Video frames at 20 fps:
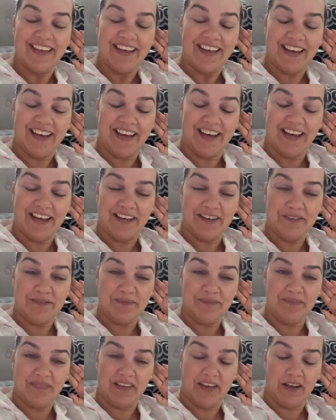
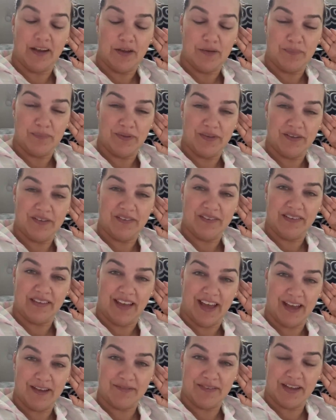Um, I hope you
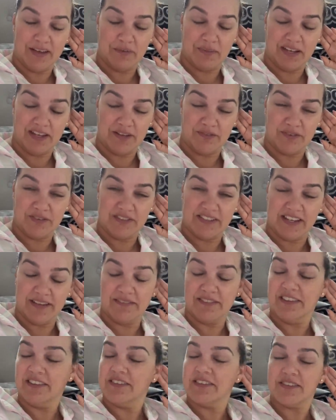have a wonderful day
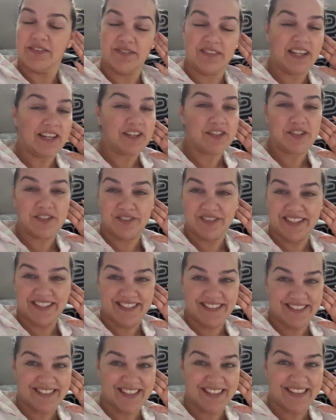with lots of
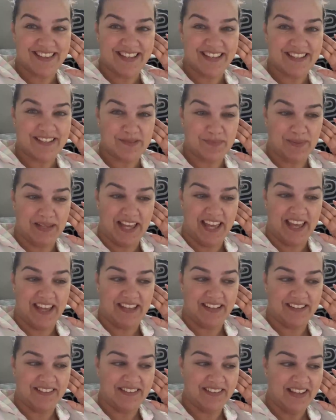luxurious things
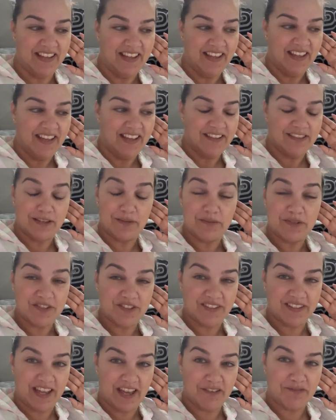planned. So I'm just
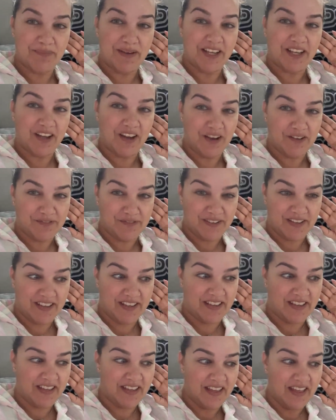going to have my
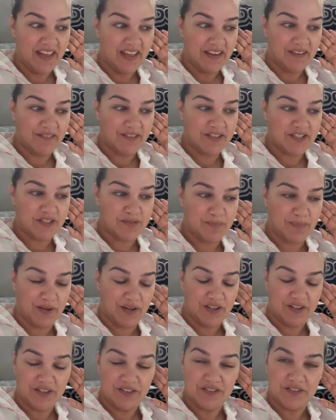coffee,
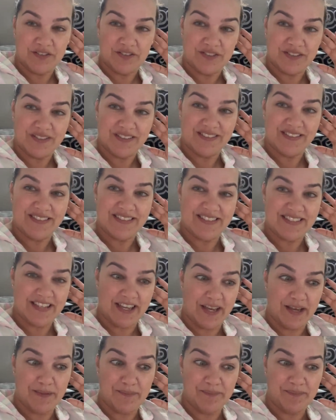respond to
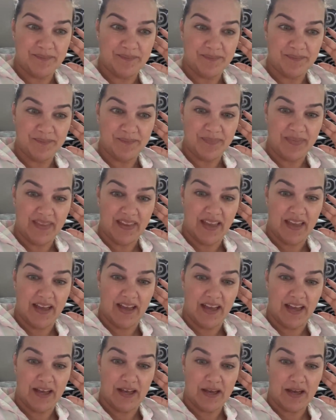some
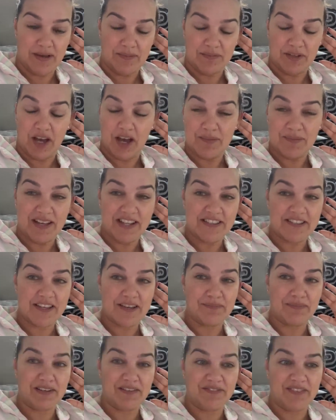um, comments
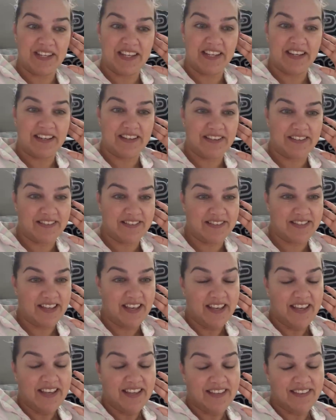on my videos.
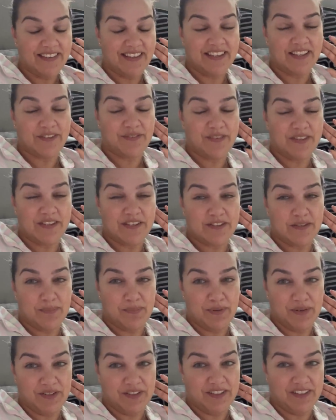Thanks for your
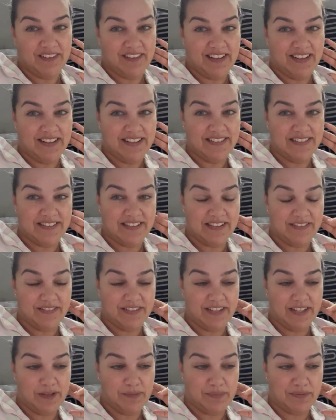support, guys. I
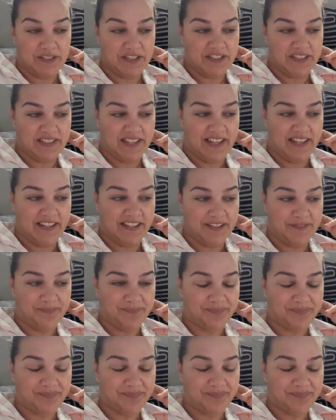really appreciate it.